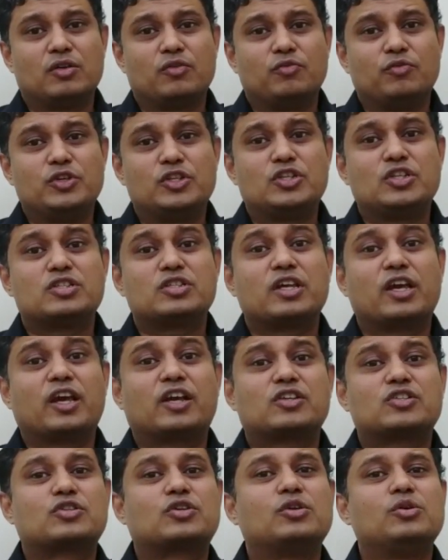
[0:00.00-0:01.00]
which is
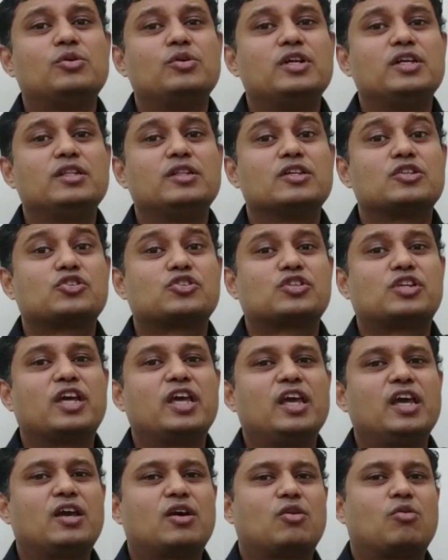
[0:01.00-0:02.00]
excluding the
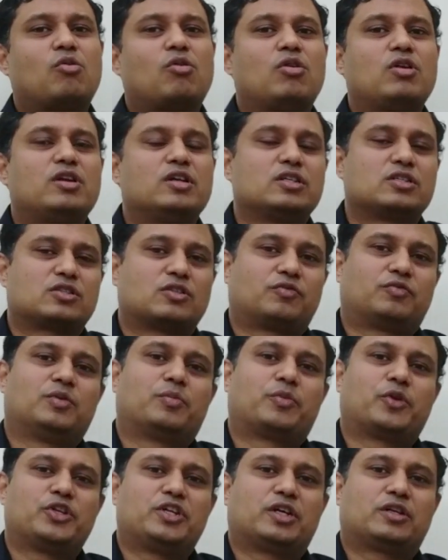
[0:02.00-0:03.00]
stakeholders of the
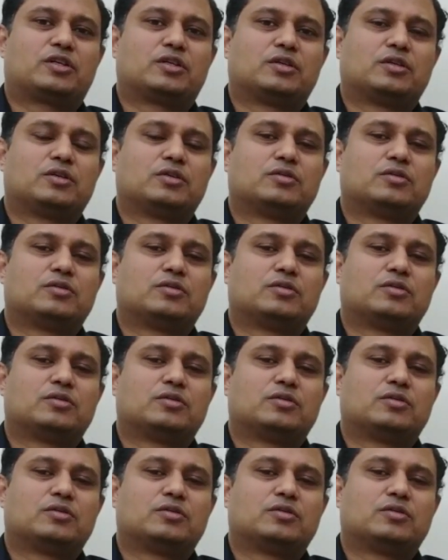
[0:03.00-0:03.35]
project.